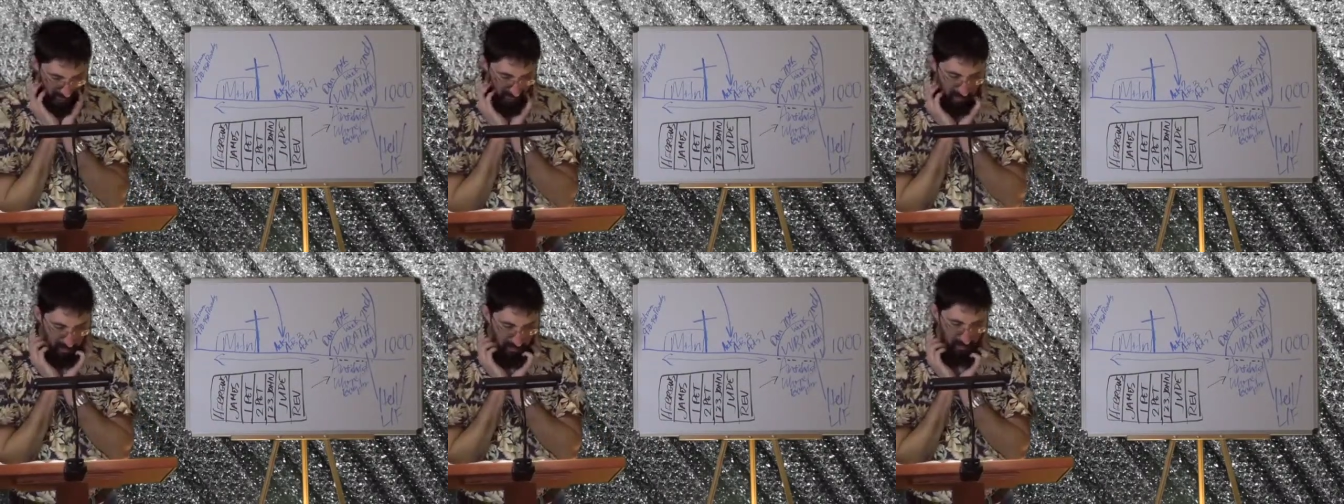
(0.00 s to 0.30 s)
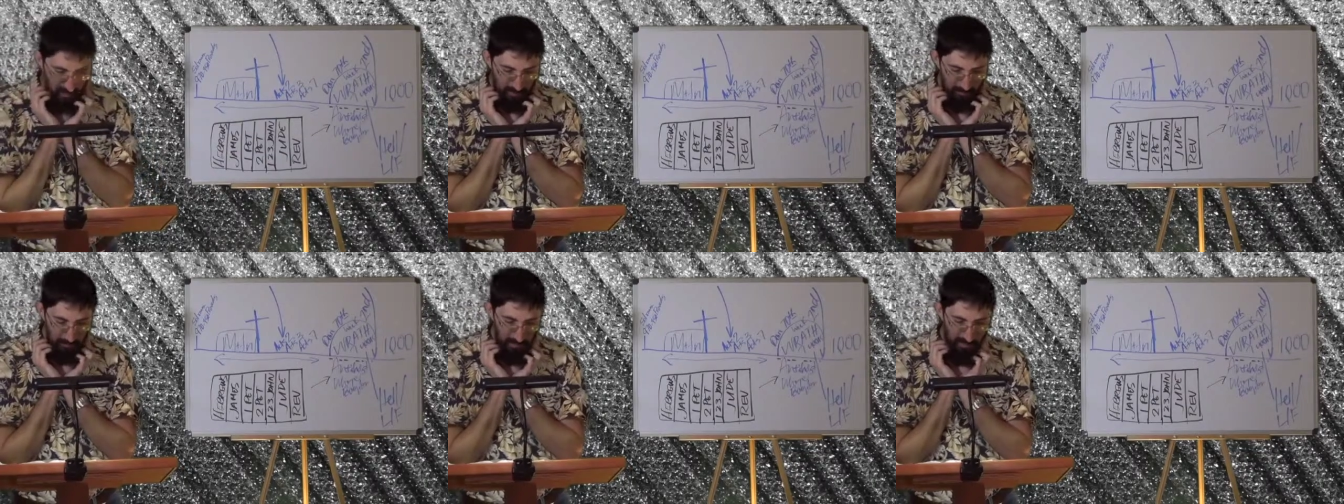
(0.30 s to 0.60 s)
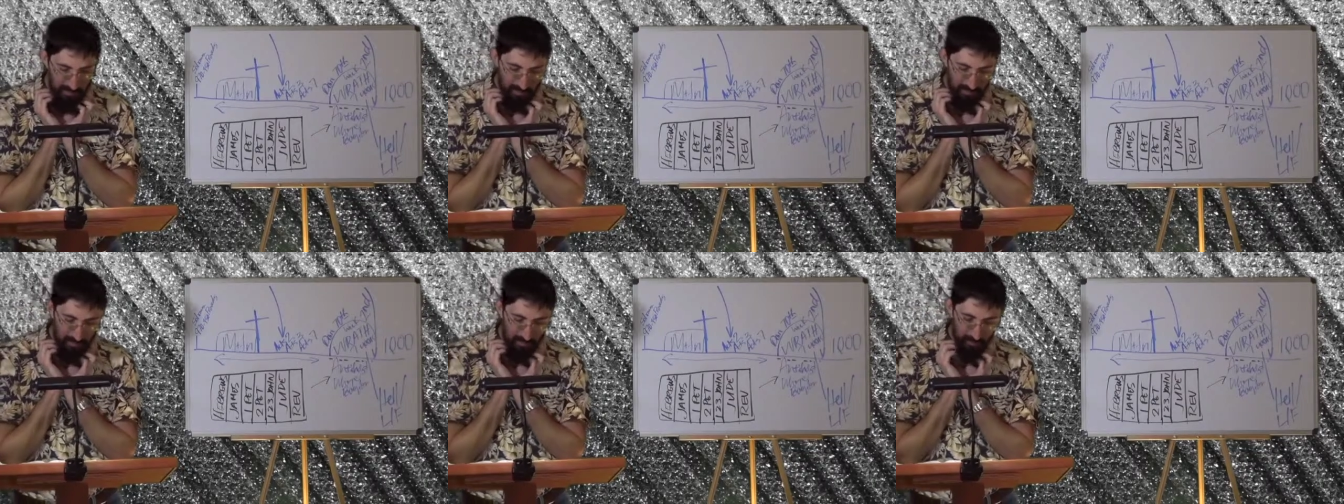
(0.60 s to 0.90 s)
It is
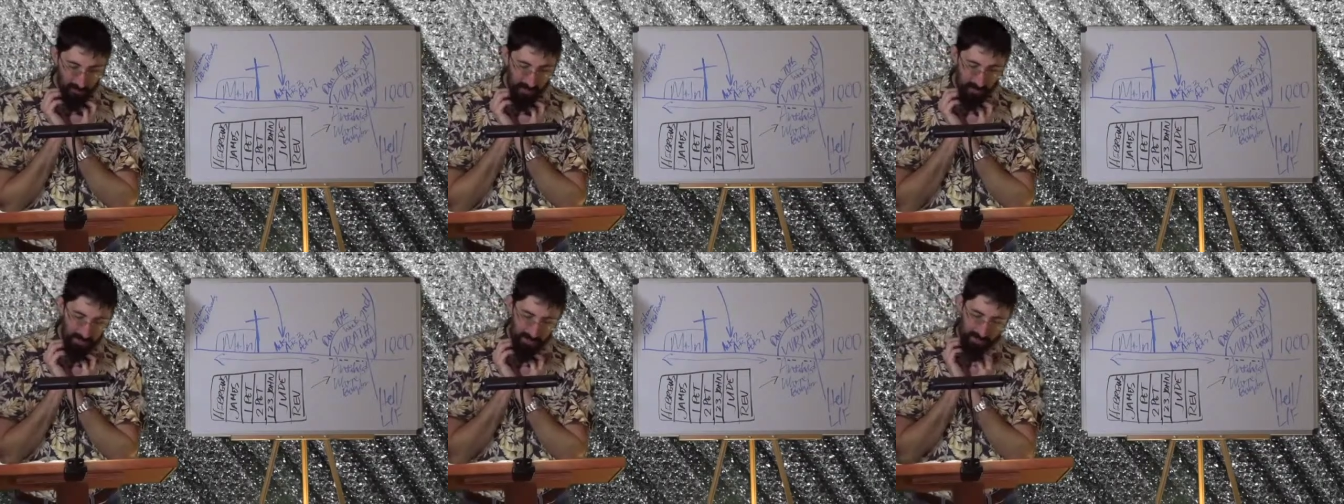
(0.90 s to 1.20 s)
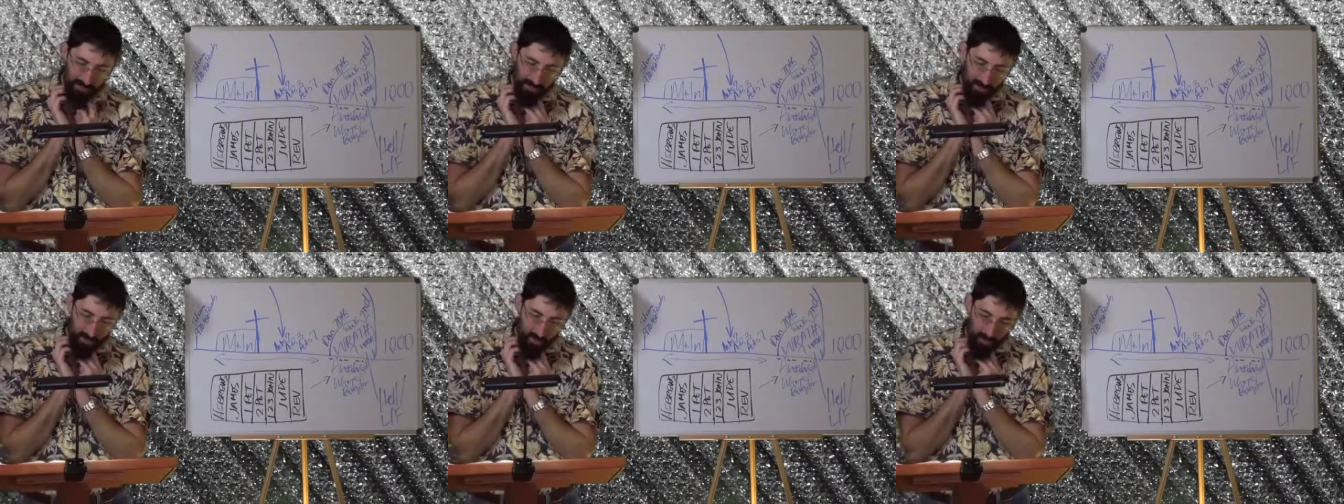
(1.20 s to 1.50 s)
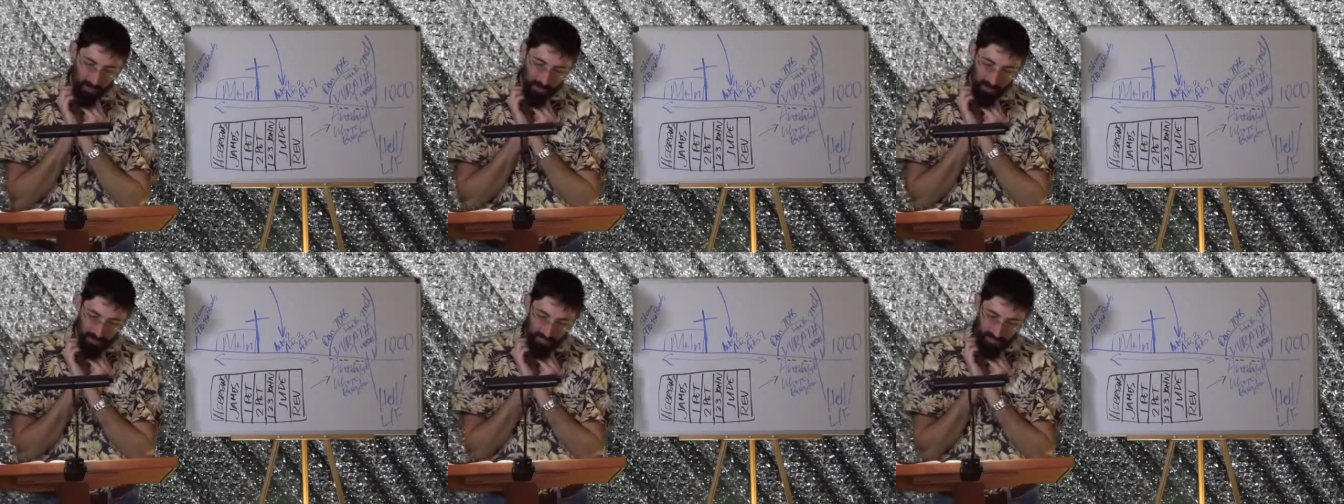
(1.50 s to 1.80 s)
better to dwell in the
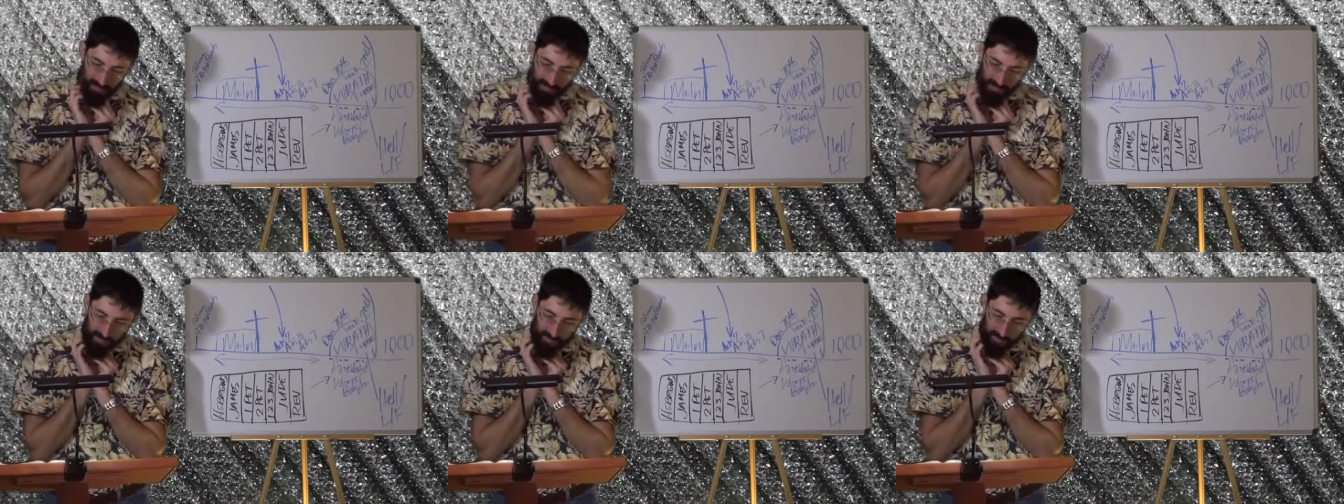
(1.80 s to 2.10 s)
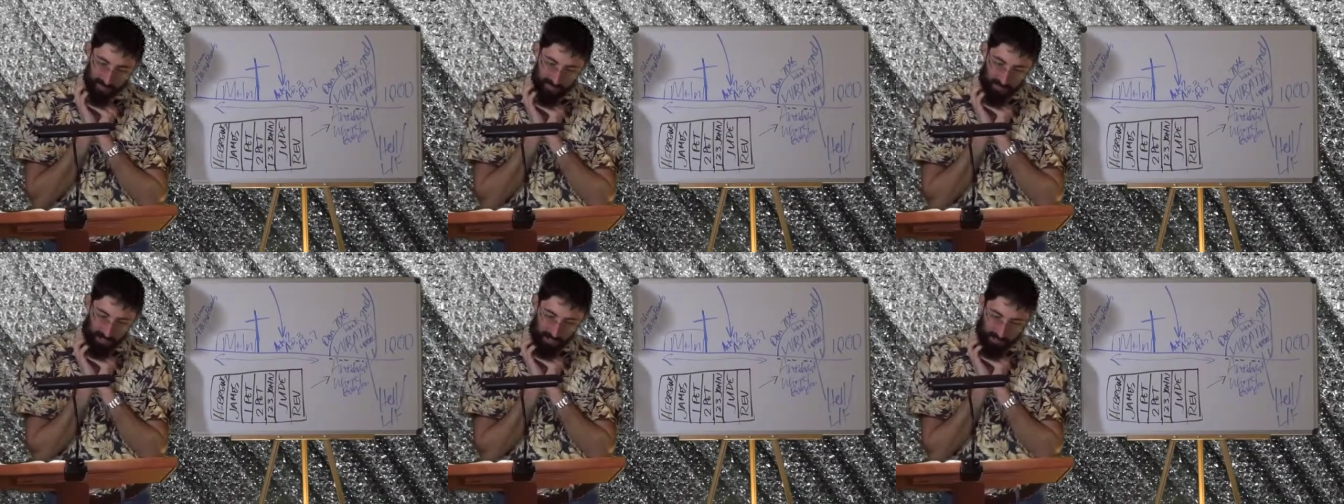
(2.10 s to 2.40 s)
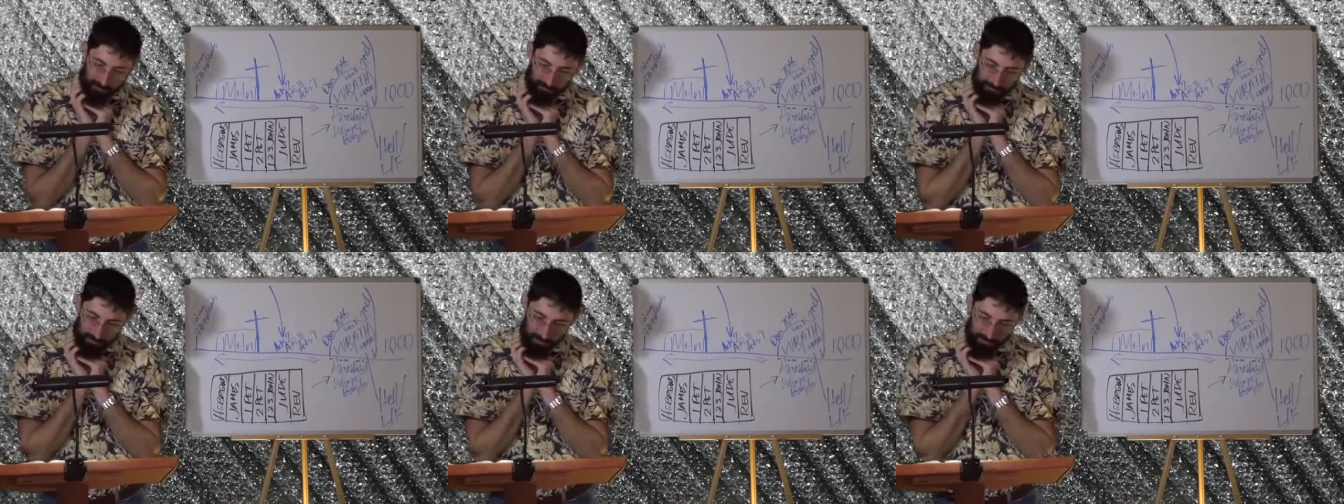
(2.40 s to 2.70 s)
corner of the
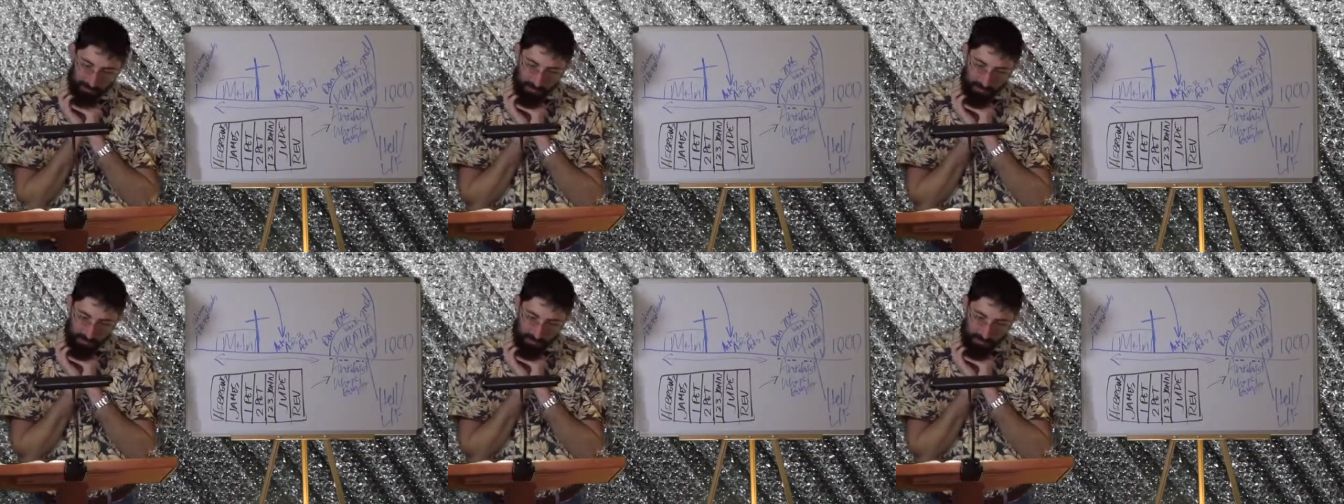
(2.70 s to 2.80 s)
housetop